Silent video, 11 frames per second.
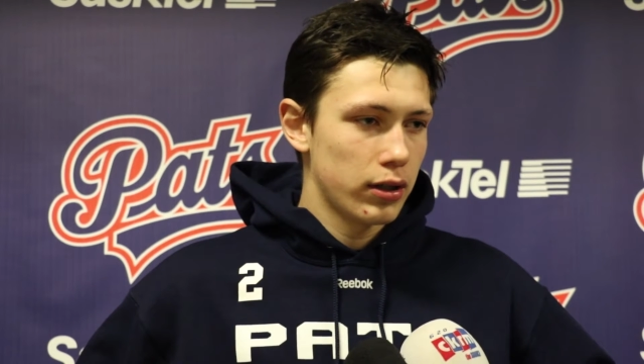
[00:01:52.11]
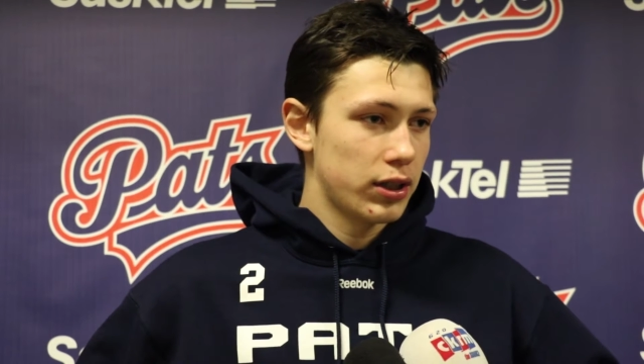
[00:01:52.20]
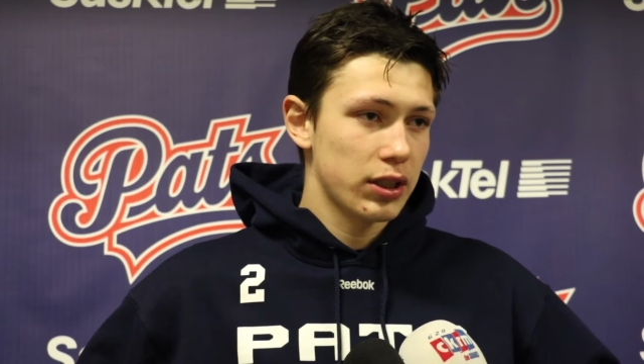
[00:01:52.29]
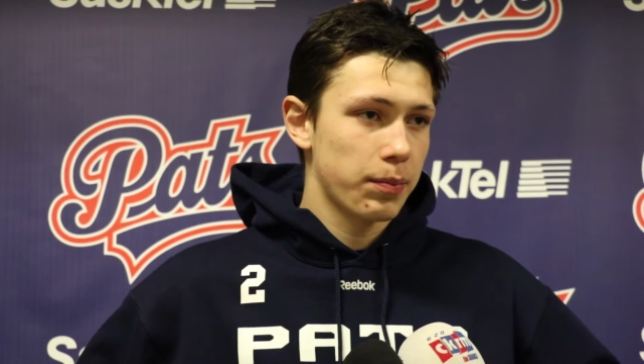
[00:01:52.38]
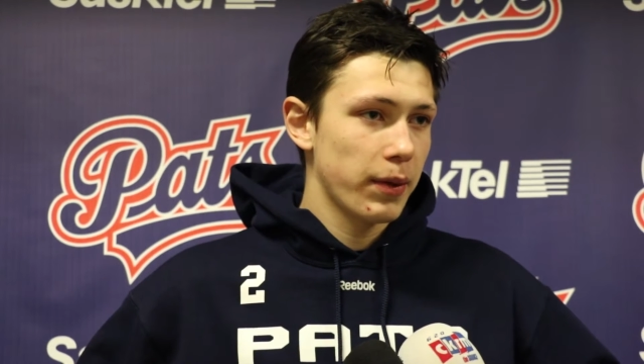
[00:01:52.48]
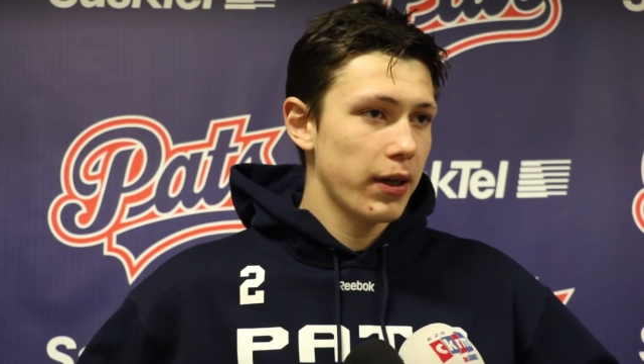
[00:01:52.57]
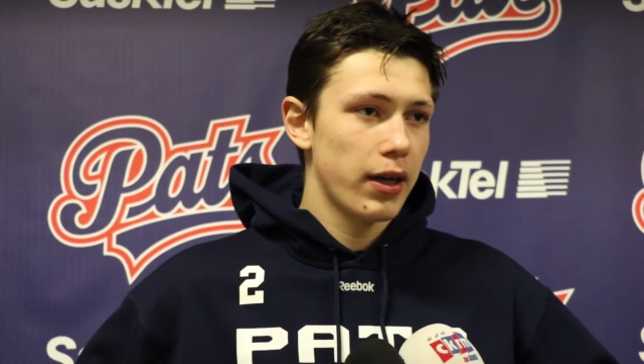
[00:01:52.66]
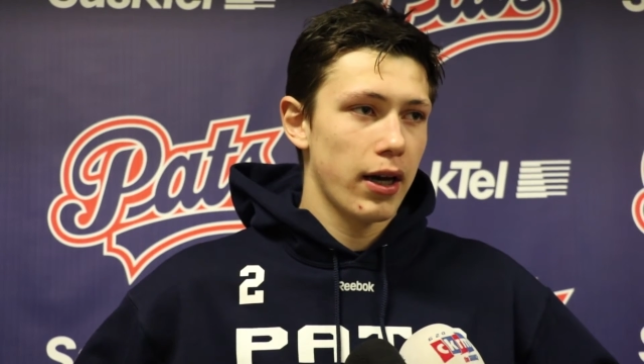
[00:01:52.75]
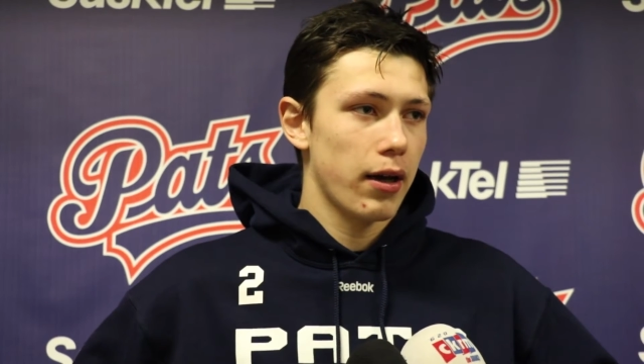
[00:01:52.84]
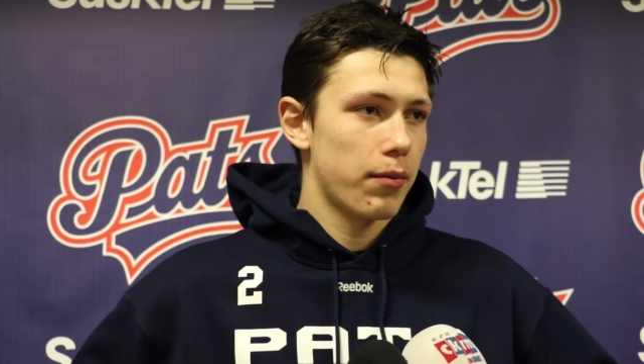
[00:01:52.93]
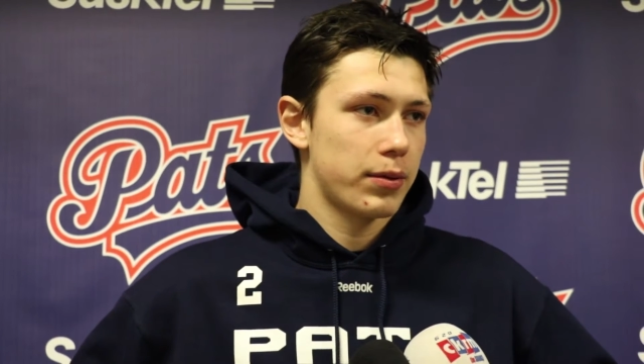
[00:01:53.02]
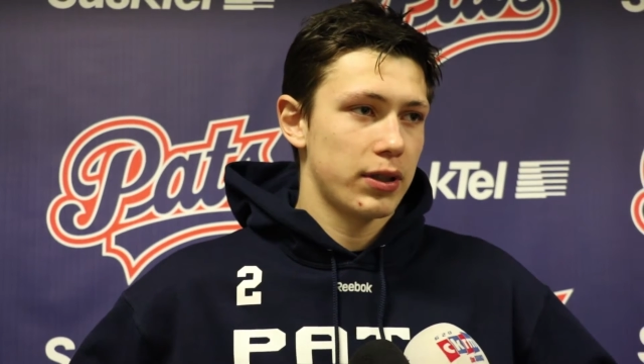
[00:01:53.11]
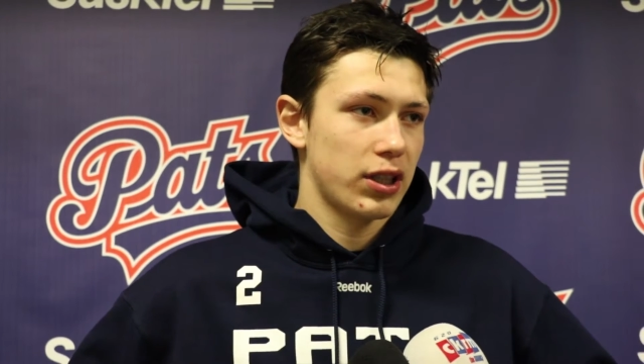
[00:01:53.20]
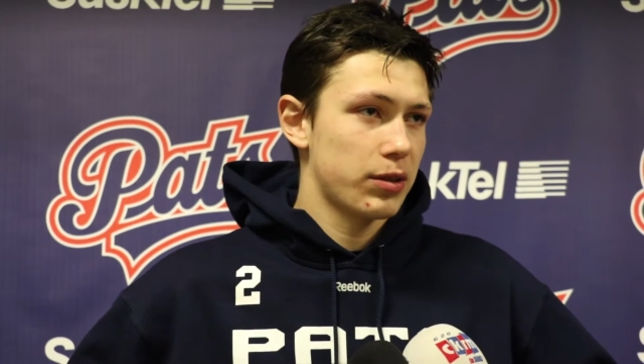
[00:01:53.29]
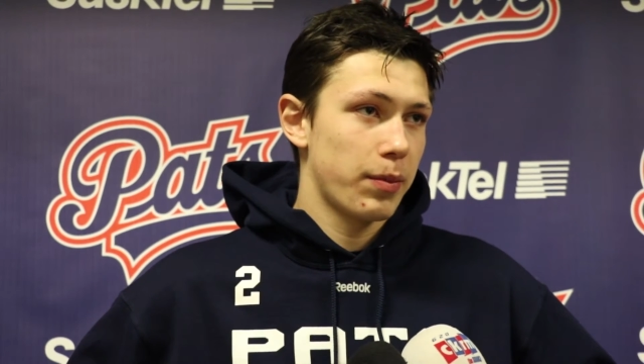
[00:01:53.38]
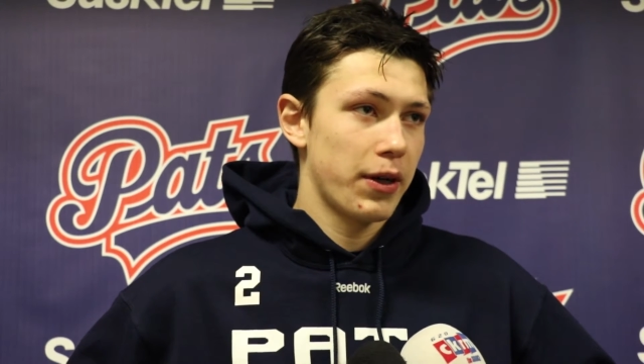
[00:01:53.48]
Just play, uh,
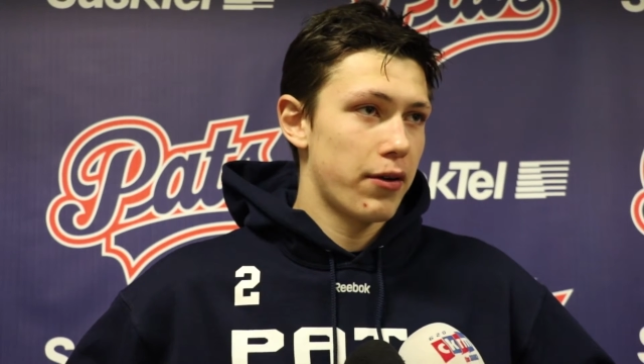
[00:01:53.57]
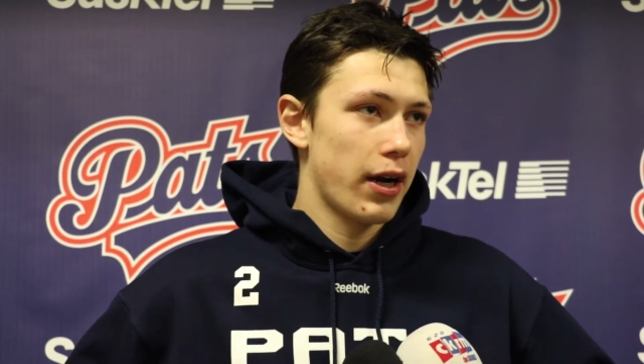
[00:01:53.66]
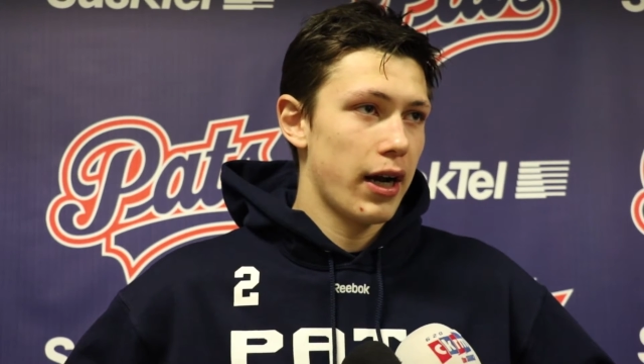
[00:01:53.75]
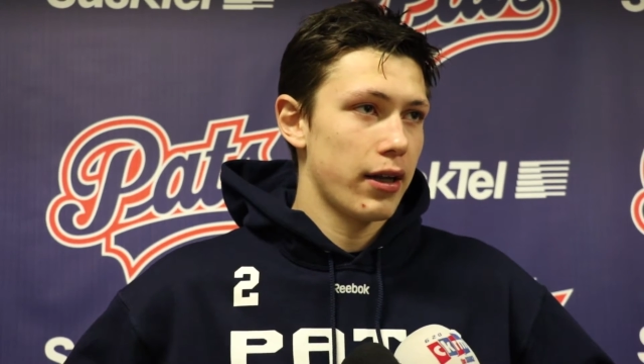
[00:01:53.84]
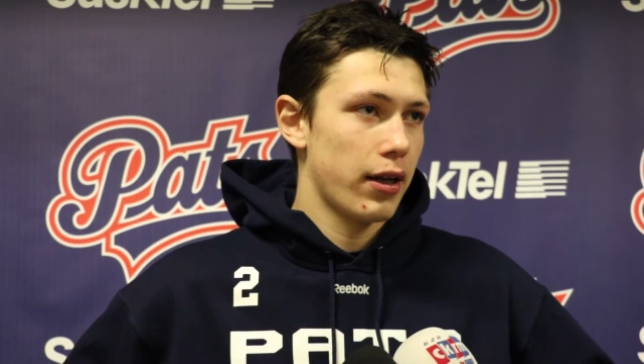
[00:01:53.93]
just play right.